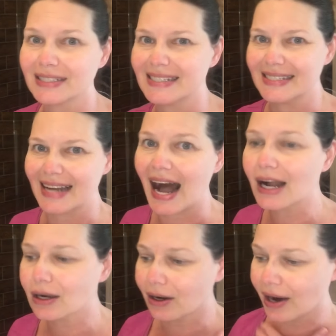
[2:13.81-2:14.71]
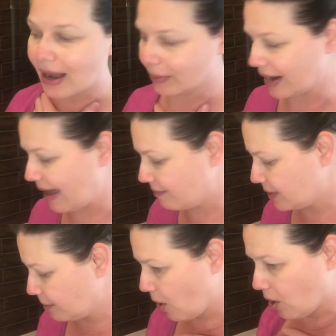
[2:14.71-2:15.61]
stock, or I would have
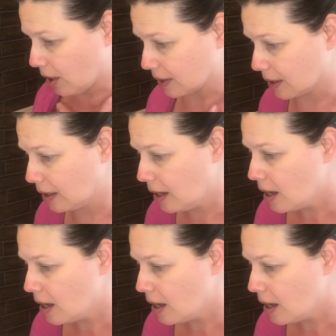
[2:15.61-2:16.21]
them on